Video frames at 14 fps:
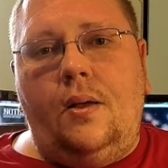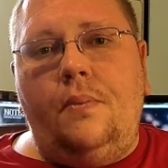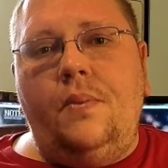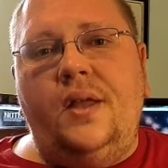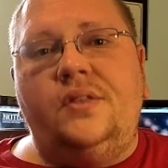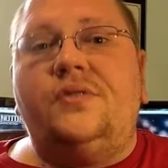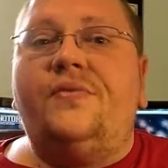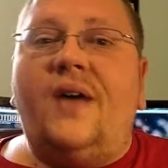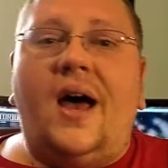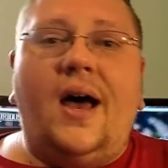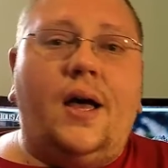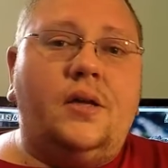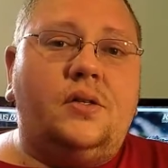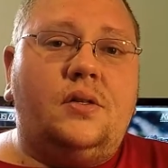It's
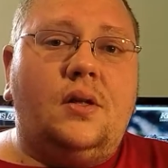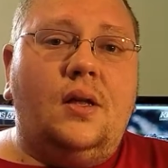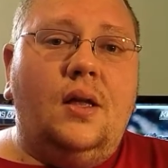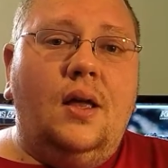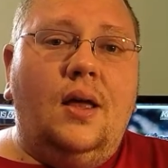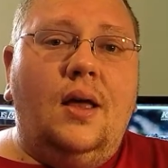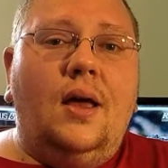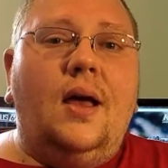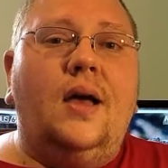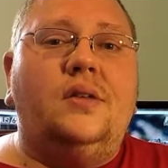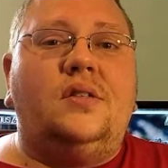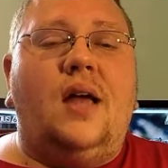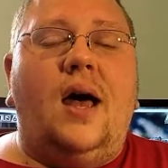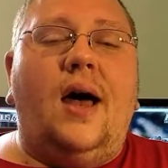fast,
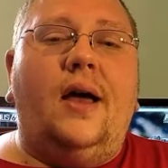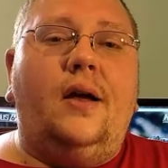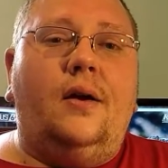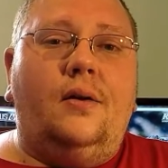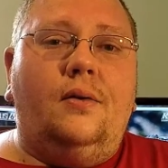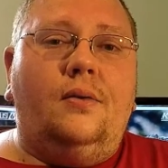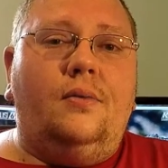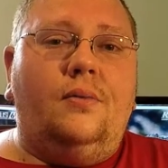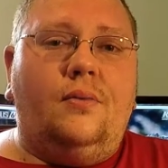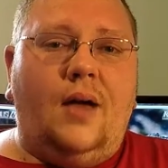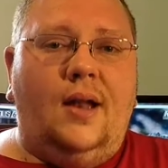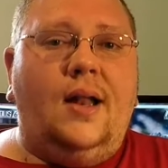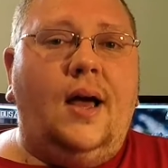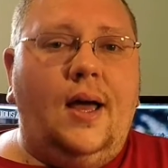has the higher
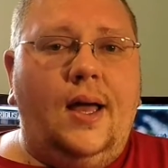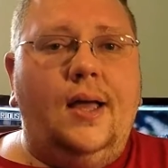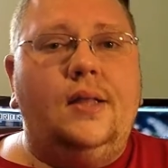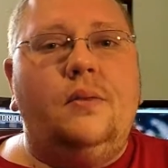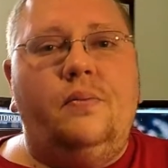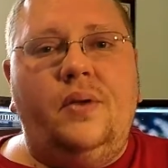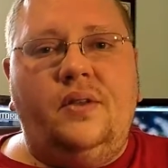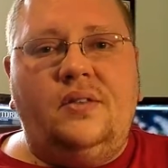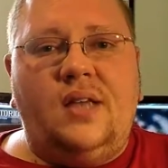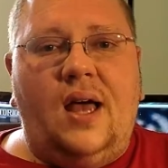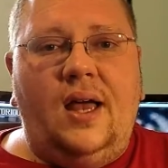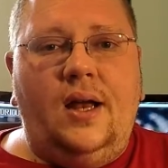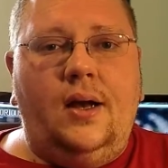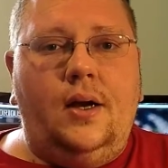ride height, the big
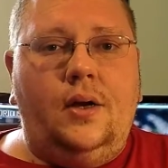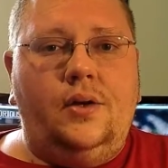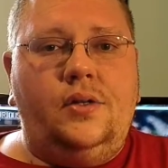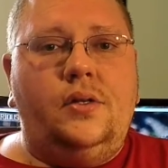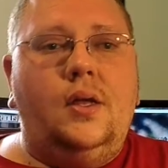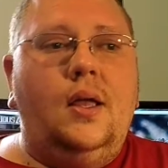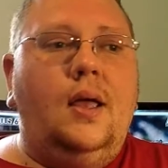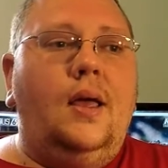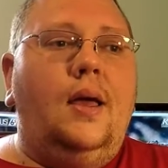tires,